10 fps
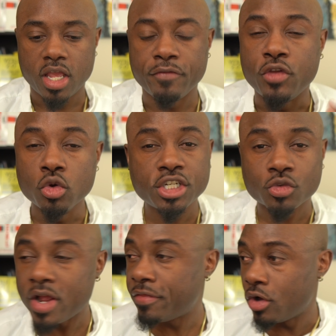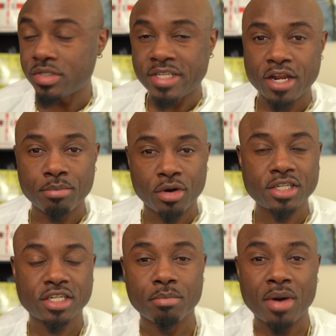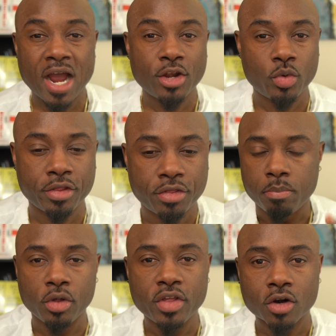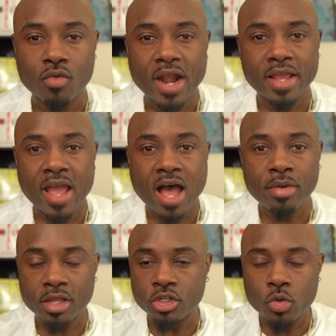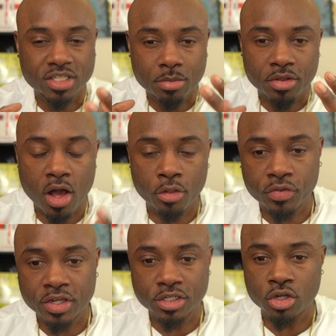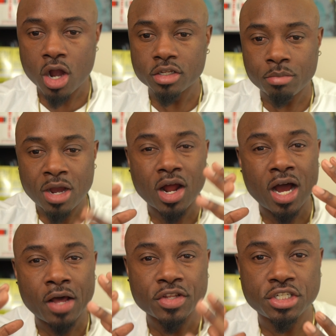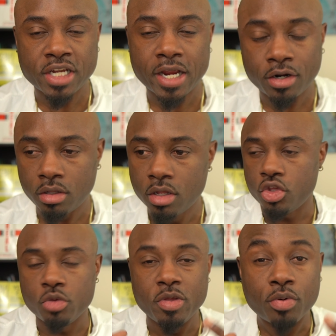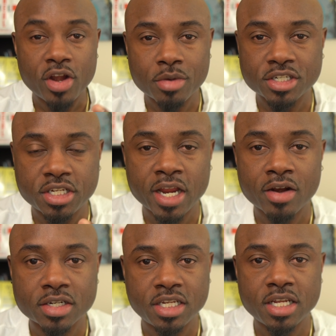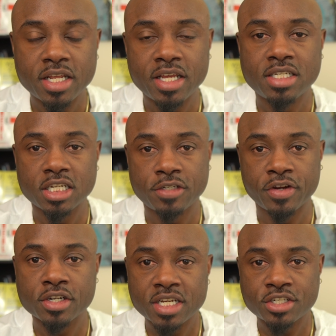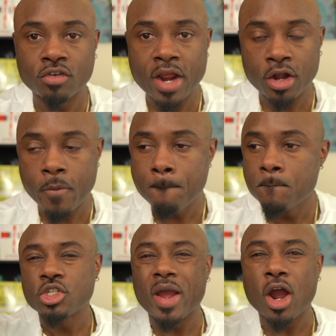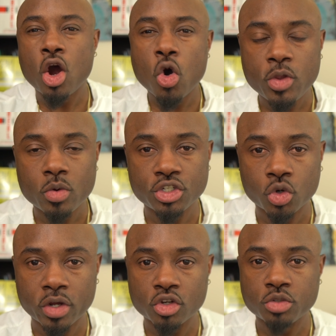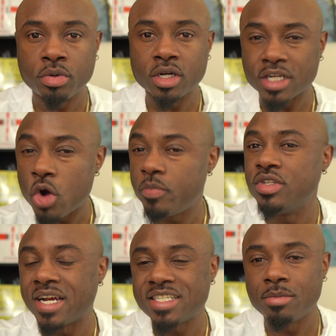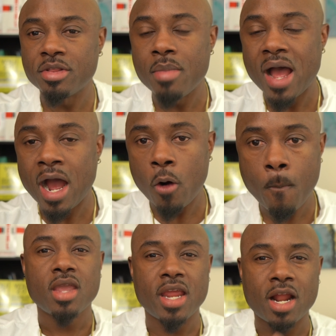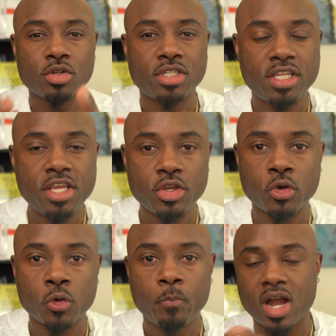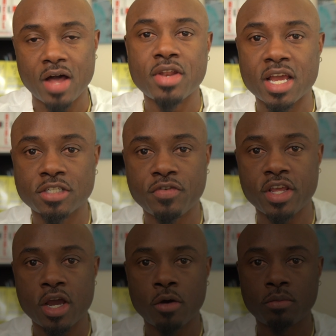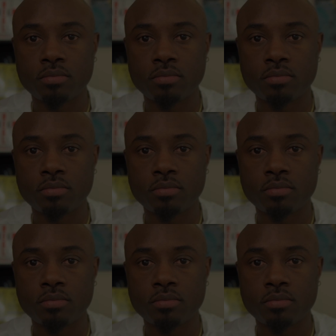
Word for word: If you just read those 10 books combined with building a writing habit and doing some of the other things talked about on this channel, you'd be pretty much guaranteed to hit six figures as a writer. So I hope you enjoyed those books. I hope you check some of them out and I will see you on the next video.